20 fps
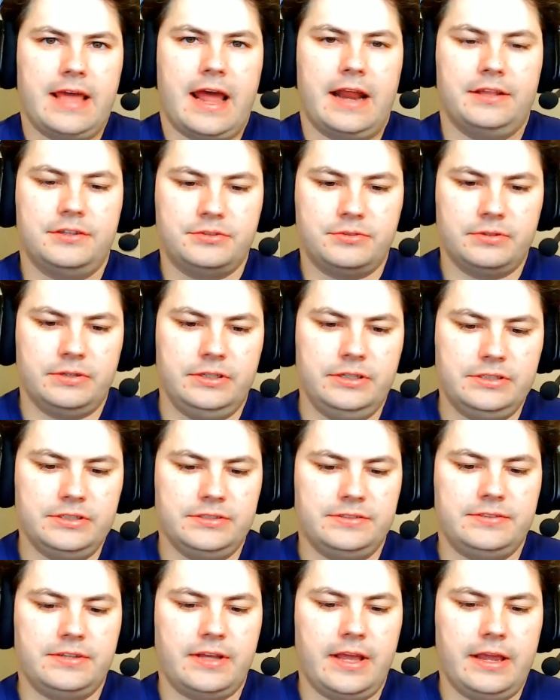It's really just
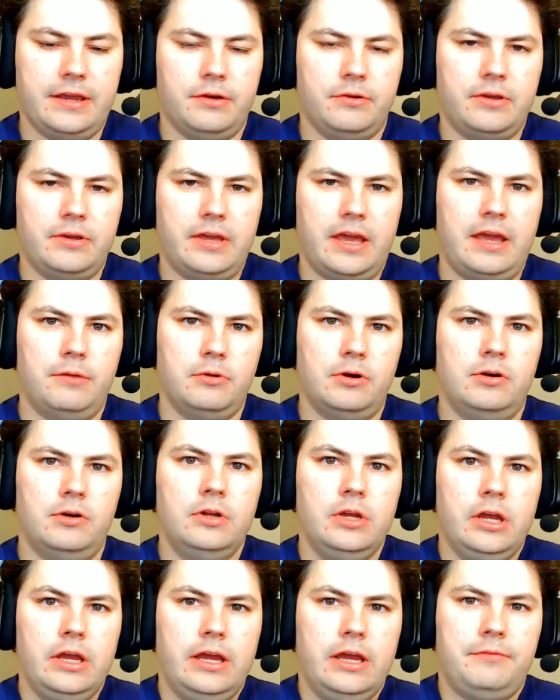like, okay, well,
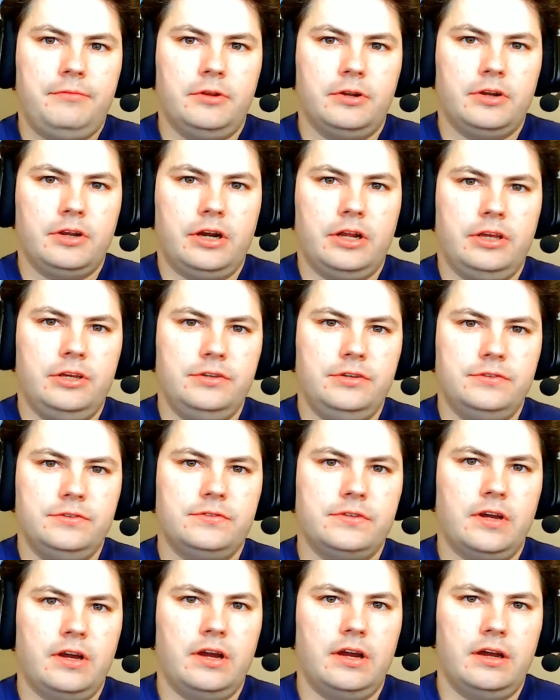if you're going to use
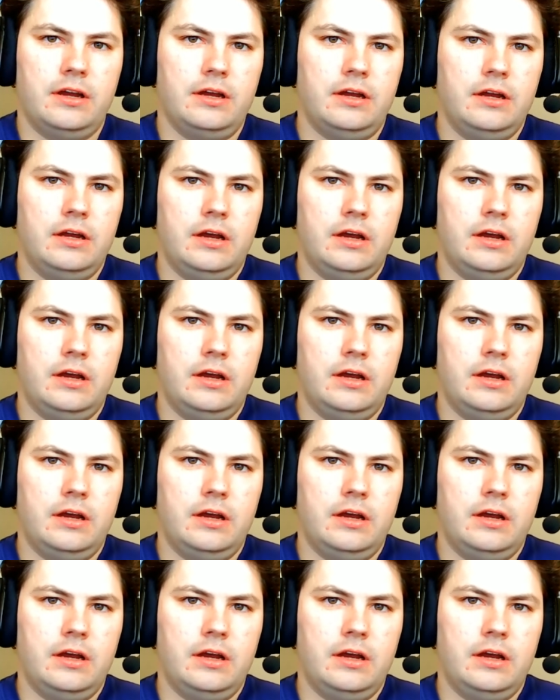a